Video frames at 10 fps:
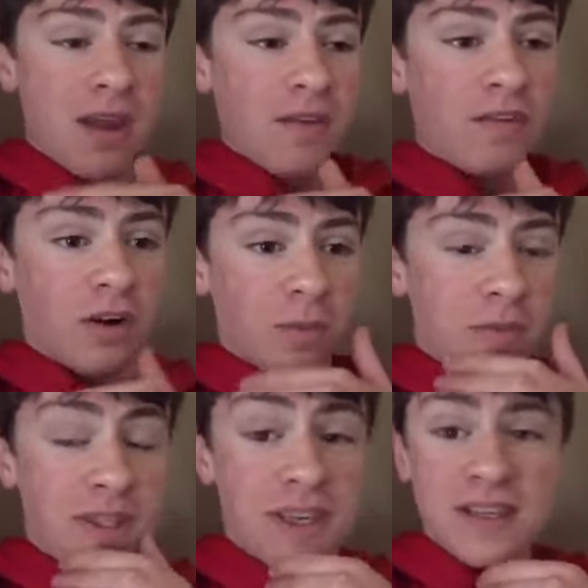from
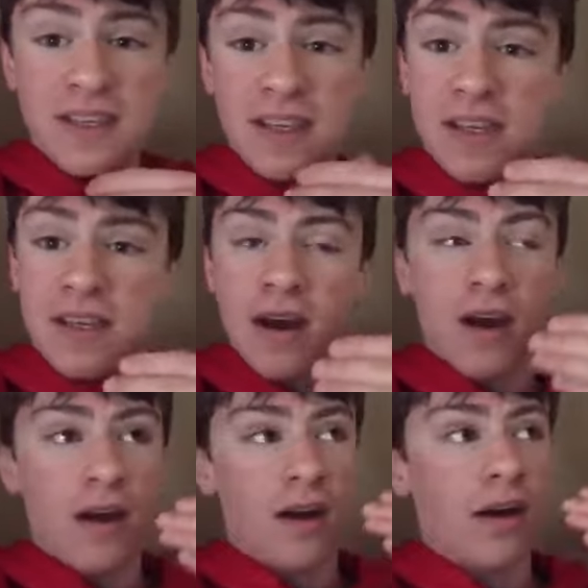Disney
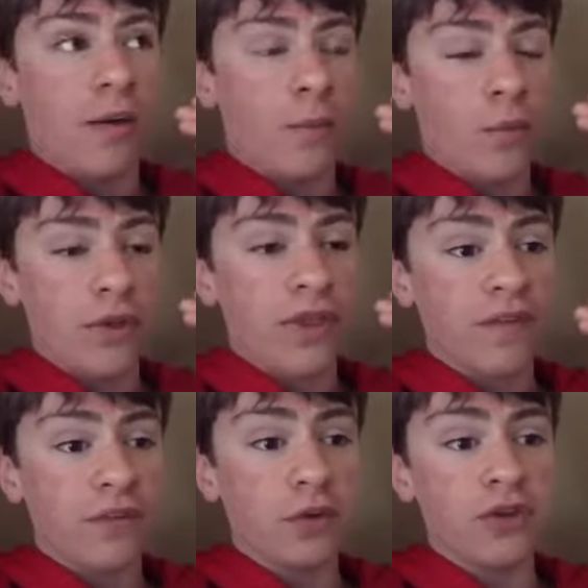um, with the
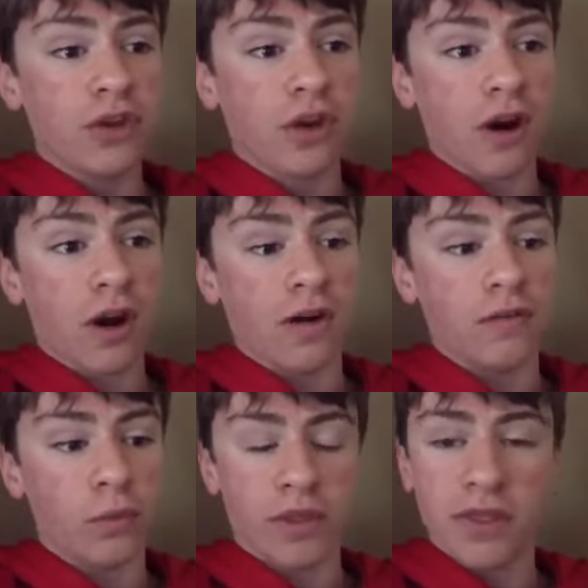future
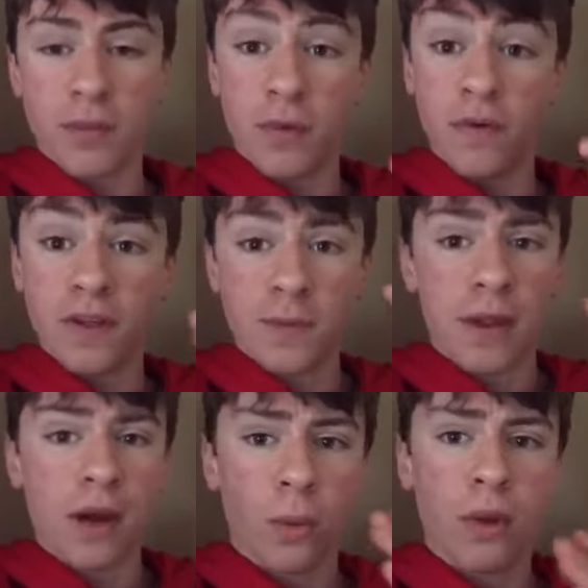of with the movies
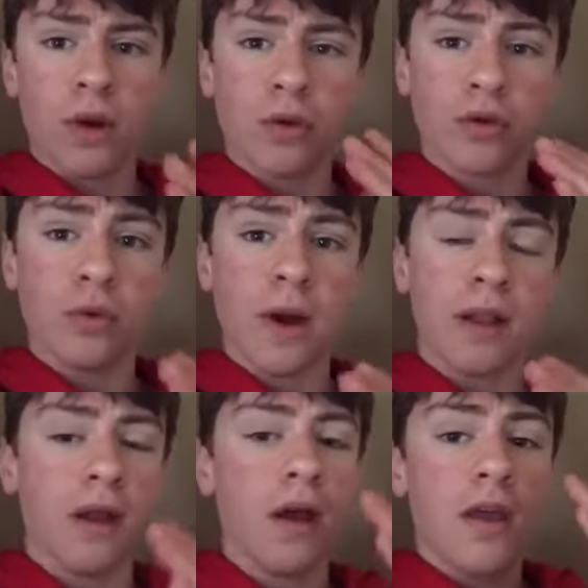Black Widow,
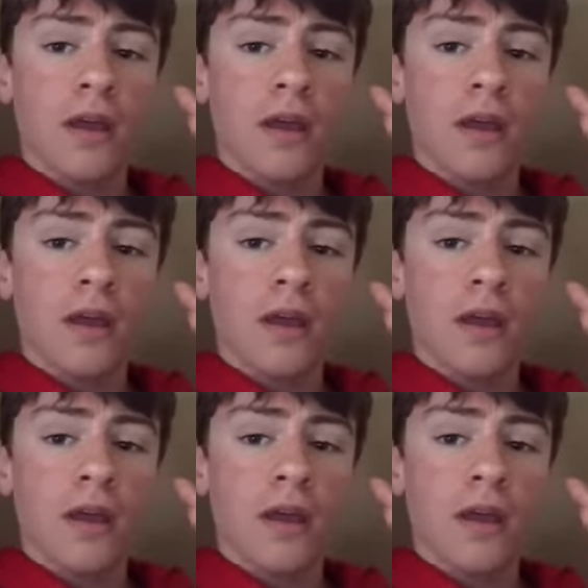Cruella,